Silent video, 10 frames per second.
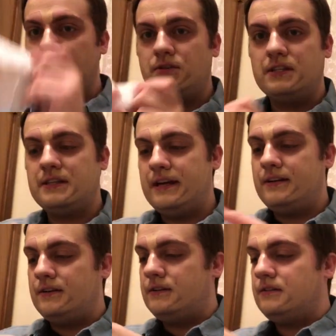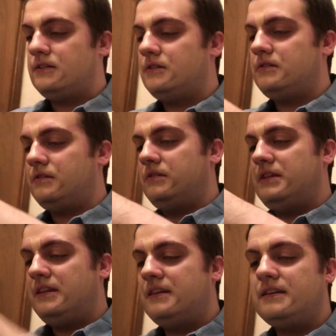use this later. Just
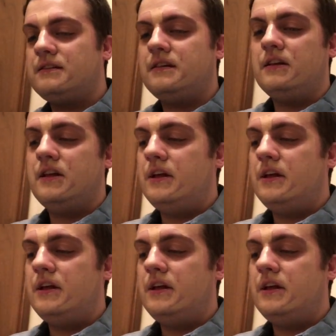need this.